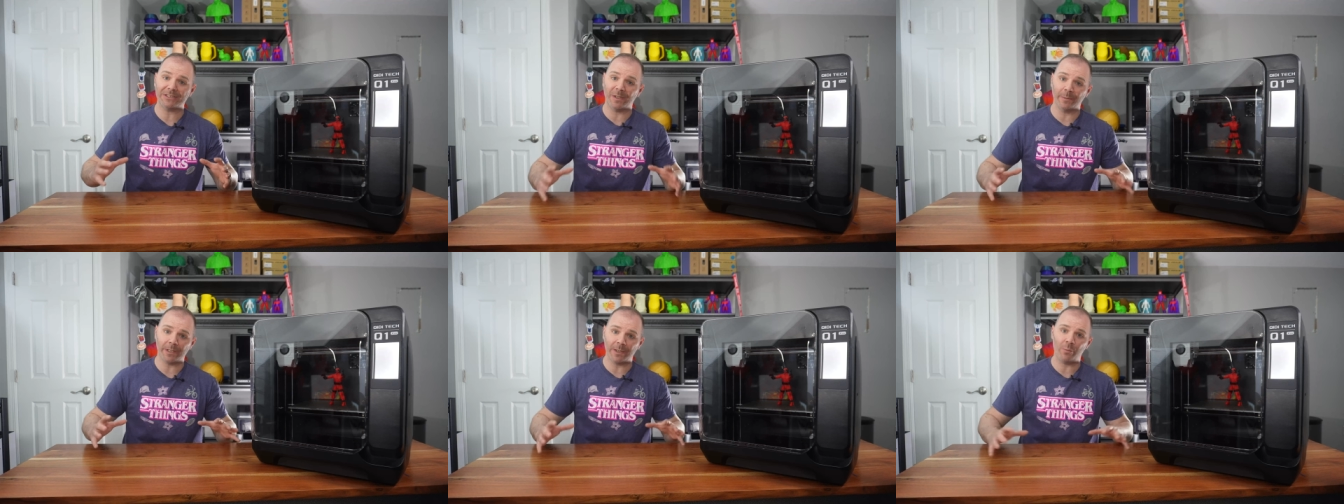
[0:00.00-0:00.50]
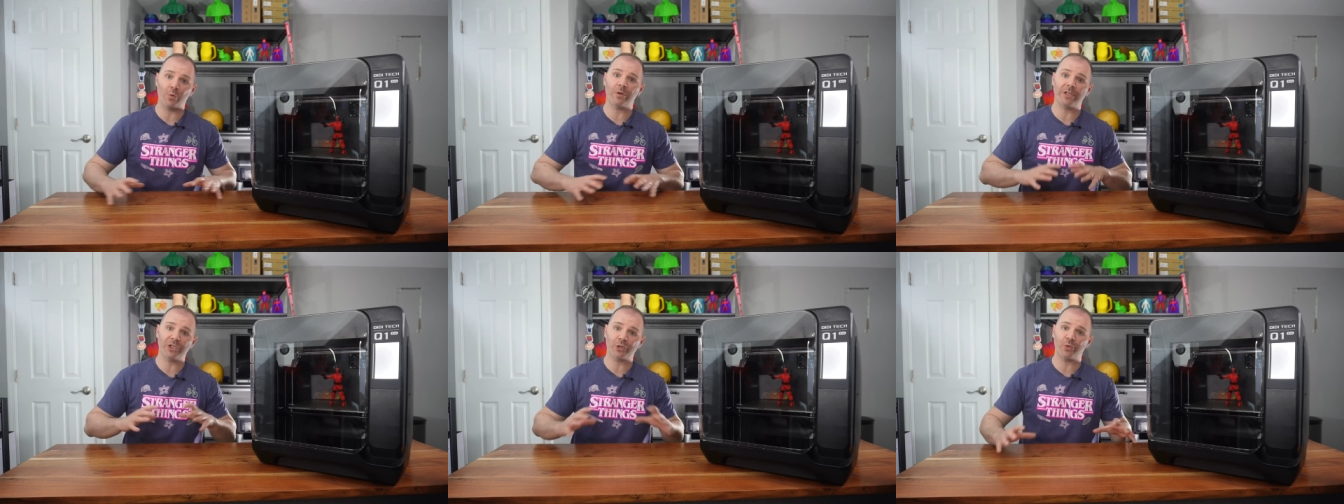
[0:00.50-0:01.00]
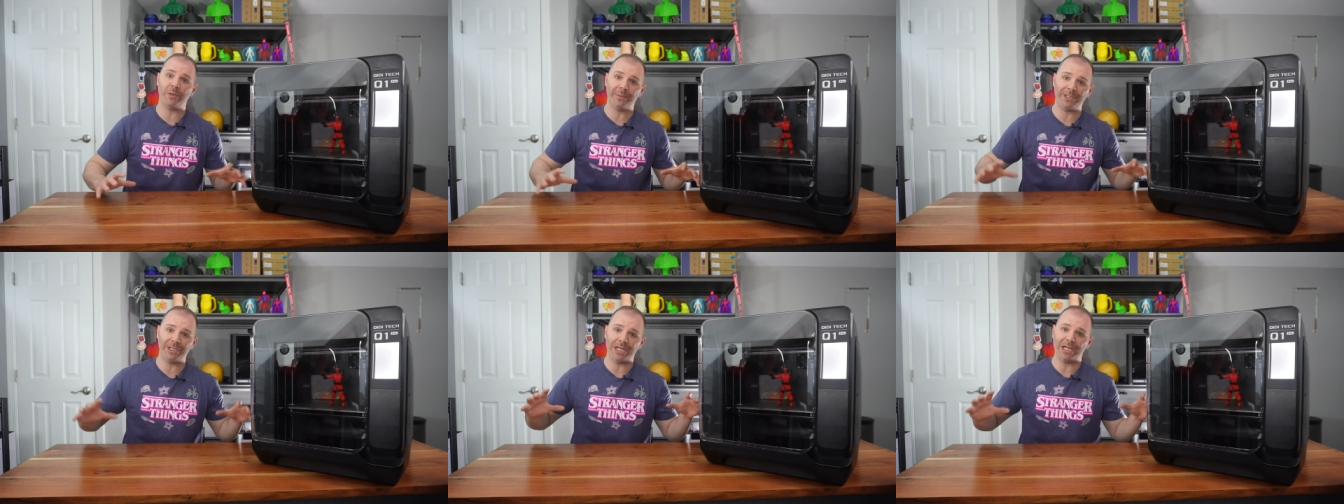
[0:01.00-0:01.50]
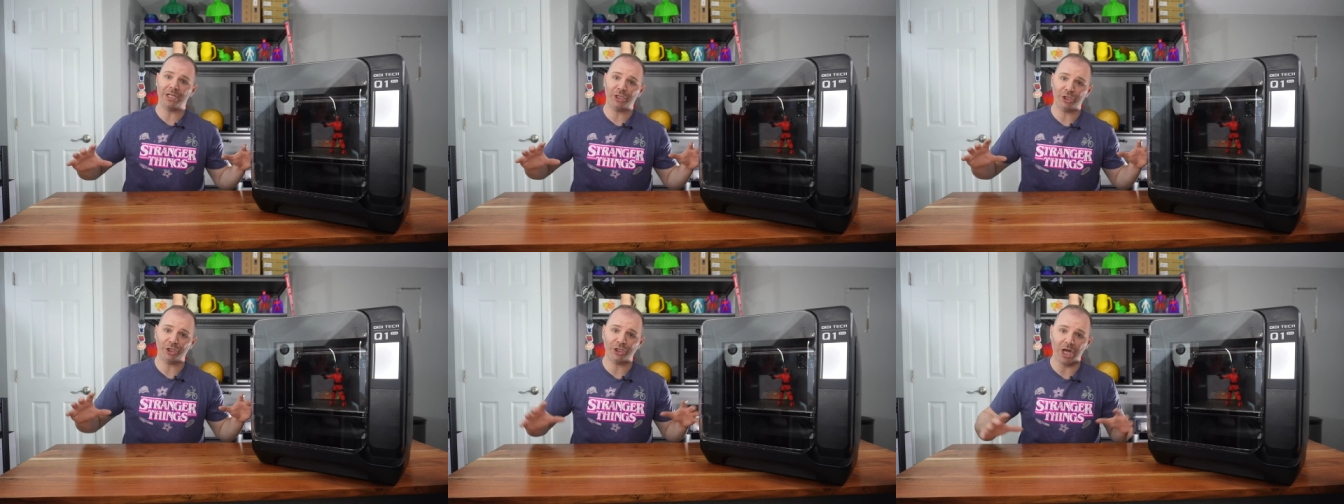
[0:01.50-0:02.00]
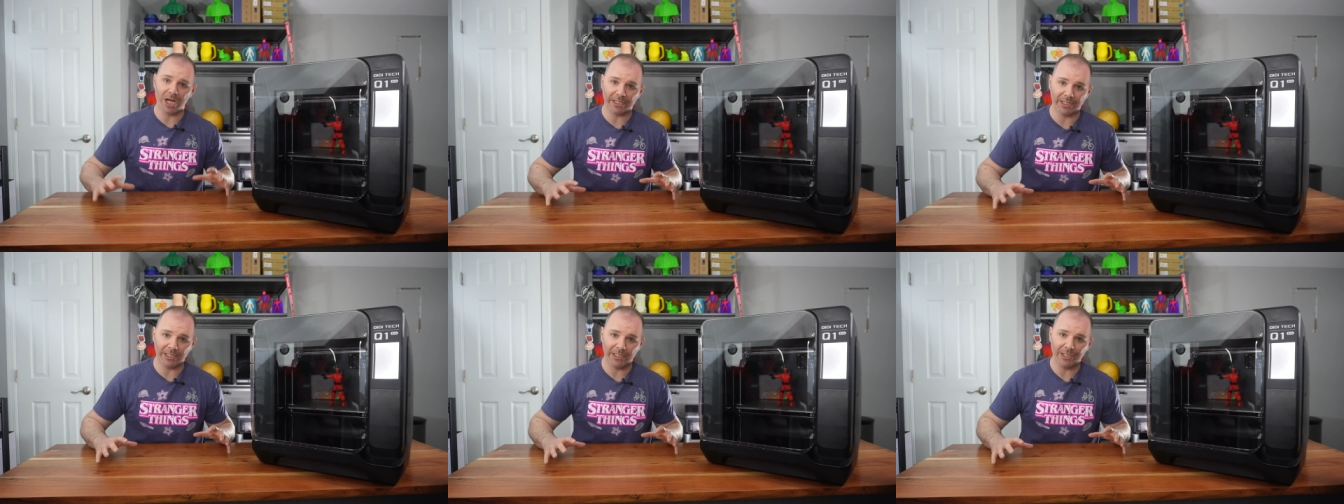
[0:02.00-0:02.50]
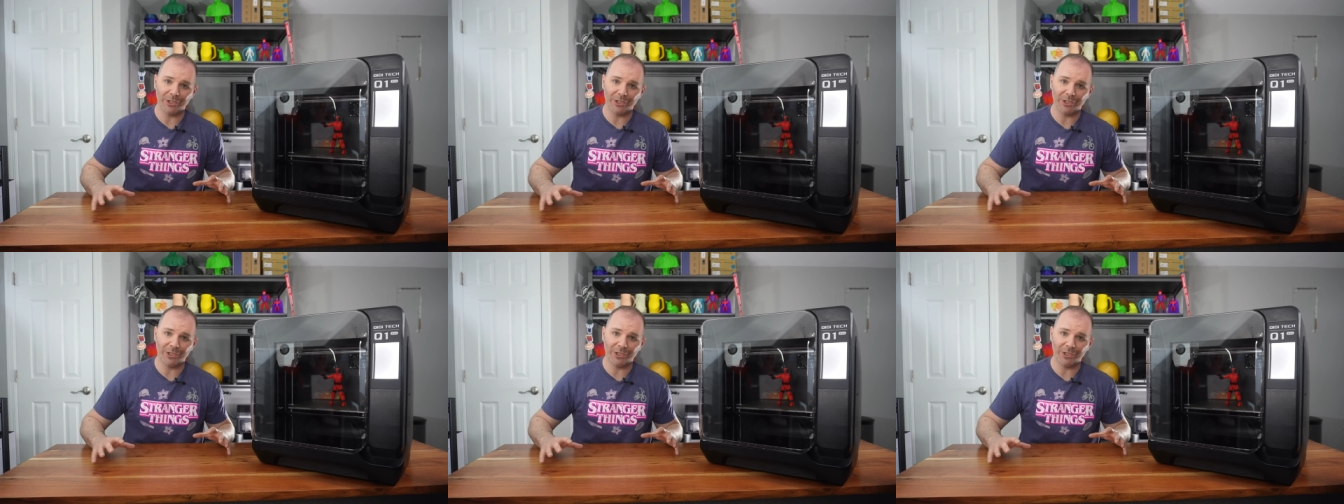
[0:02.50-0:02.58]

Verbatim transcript: some of them were extremely shocking.